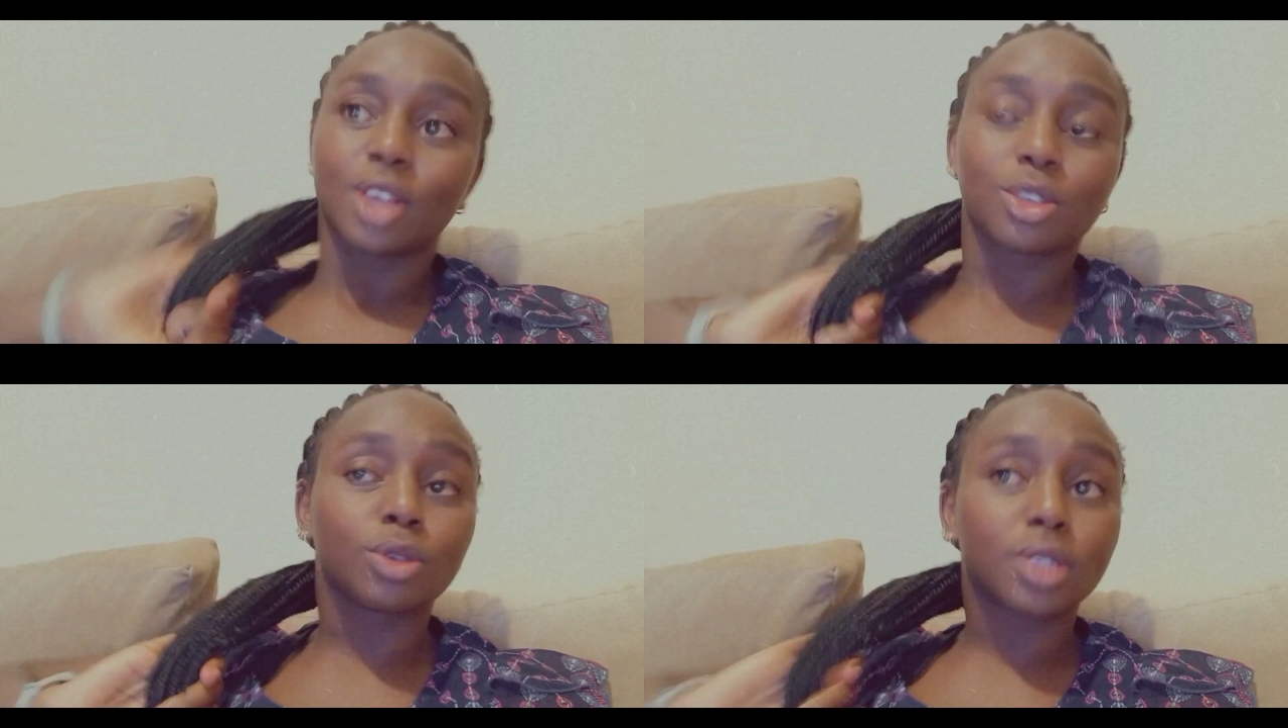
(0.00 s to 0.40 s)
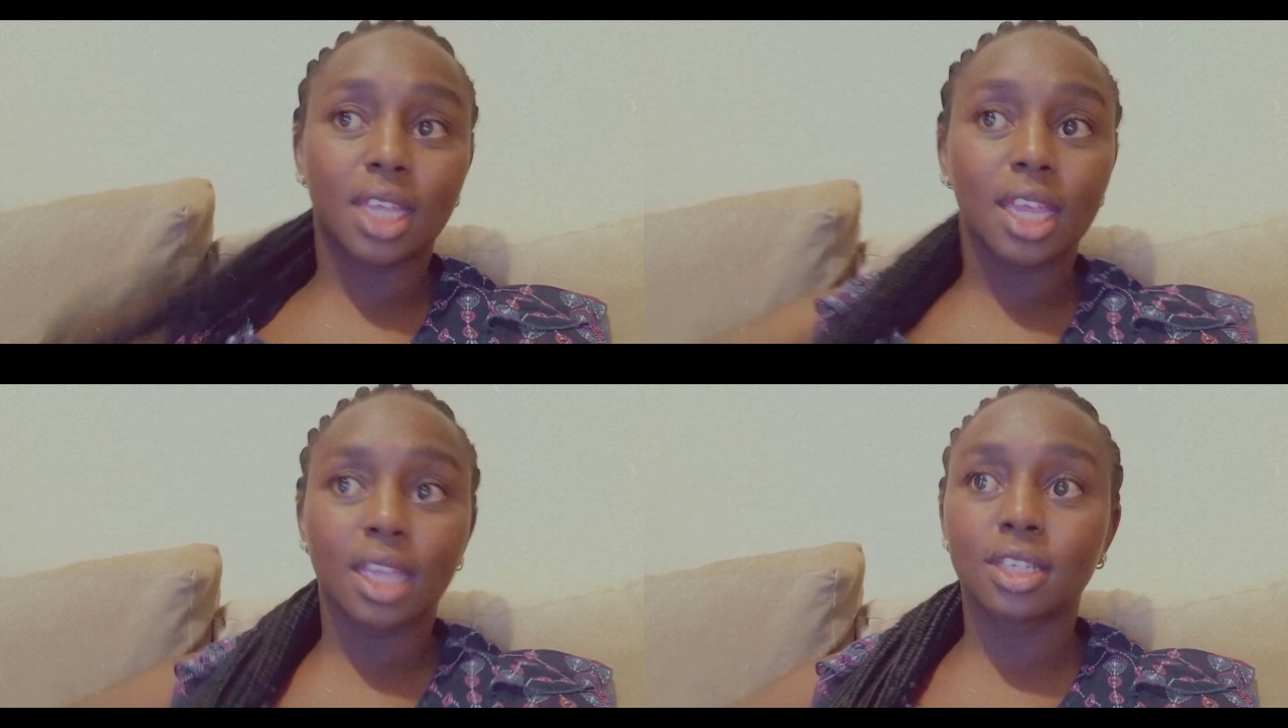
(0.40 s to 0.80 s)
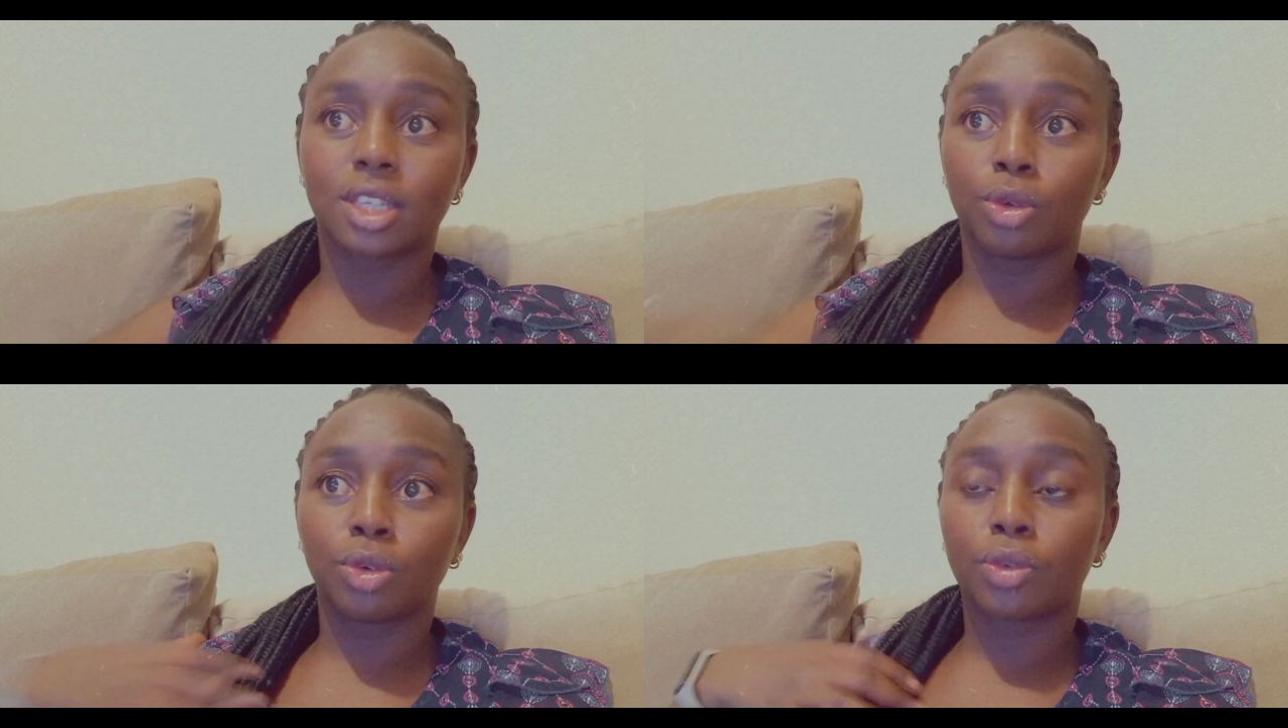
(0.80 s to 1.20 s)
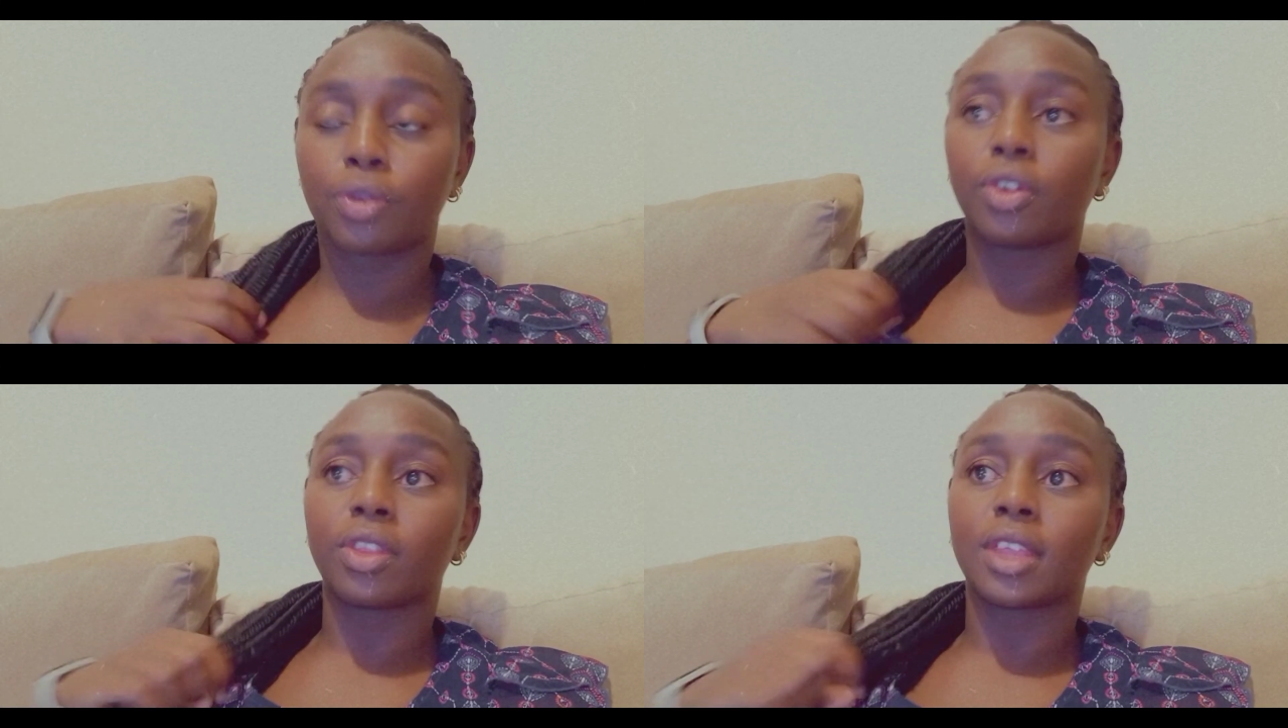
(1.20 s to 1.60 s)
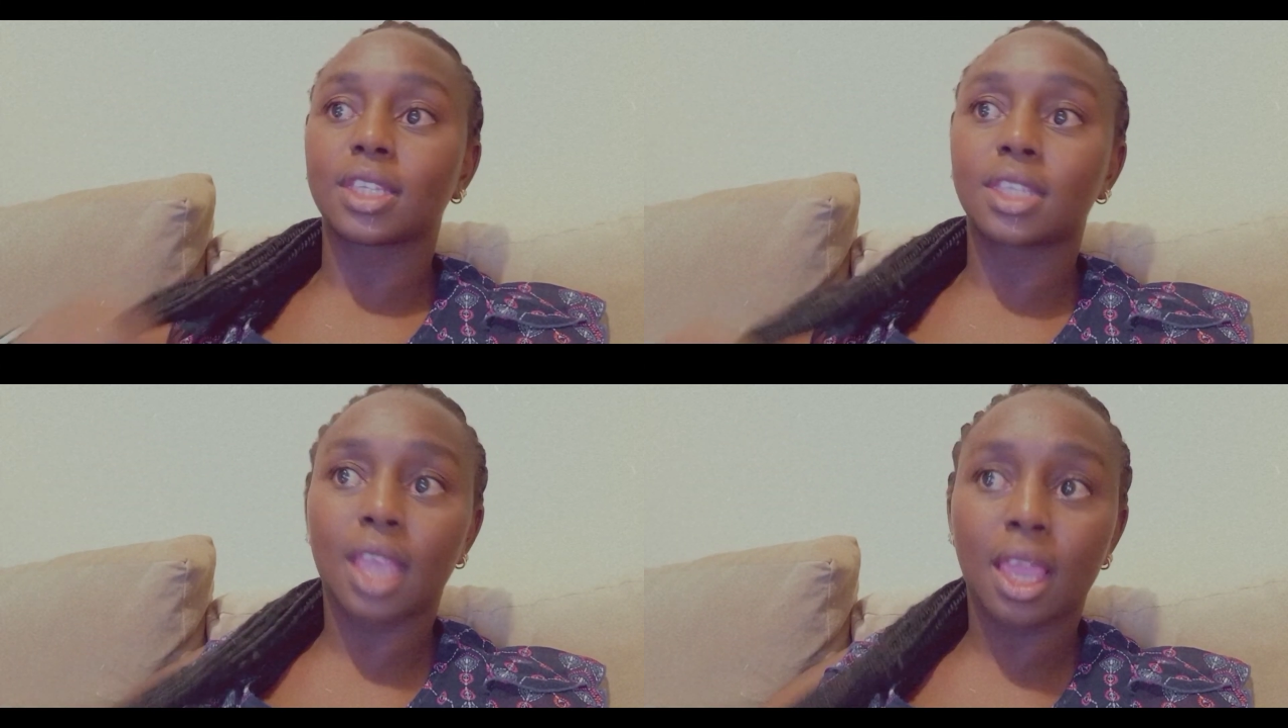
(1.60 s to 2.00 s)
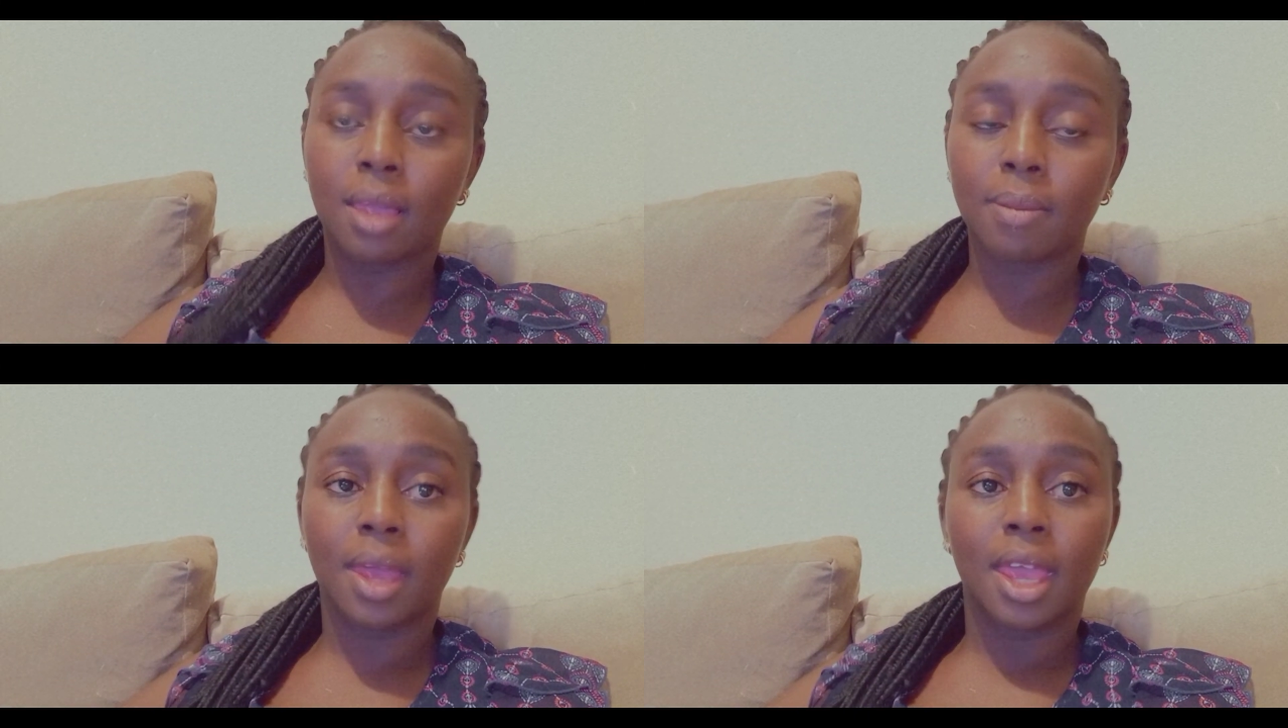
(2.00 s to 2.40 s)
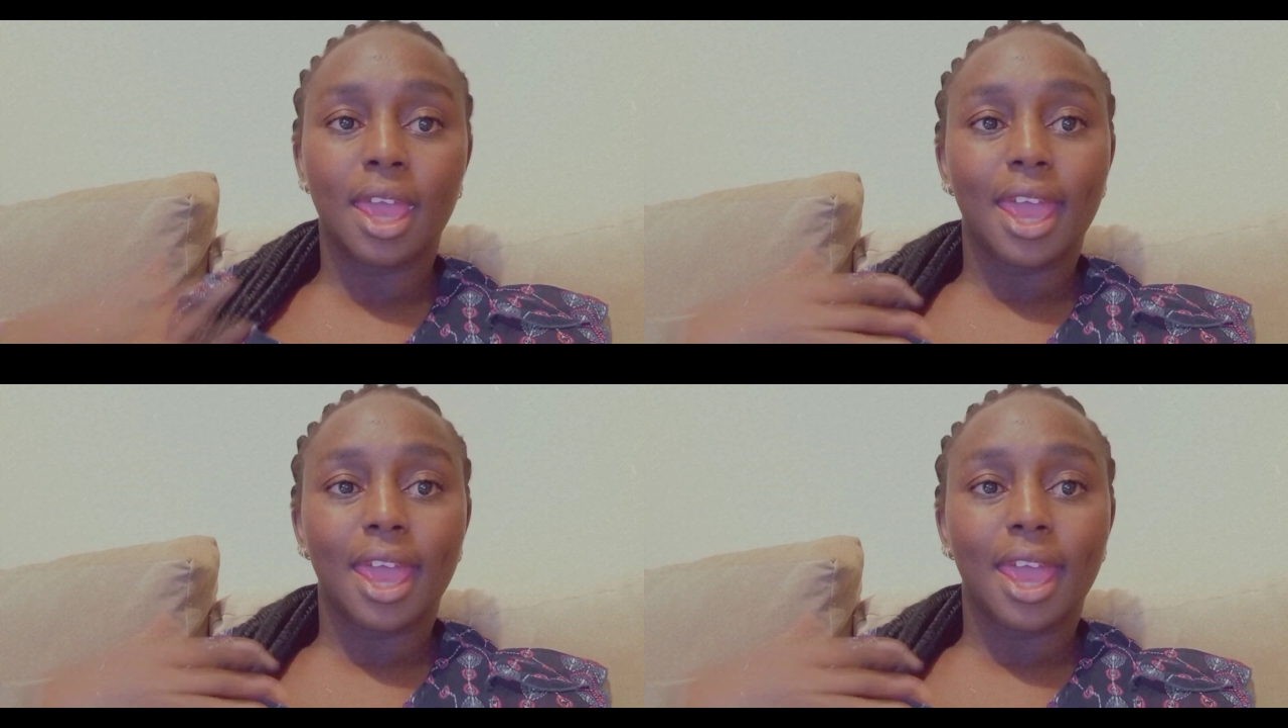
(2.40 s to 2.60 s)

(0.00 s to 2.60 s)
So stay tuned for the same,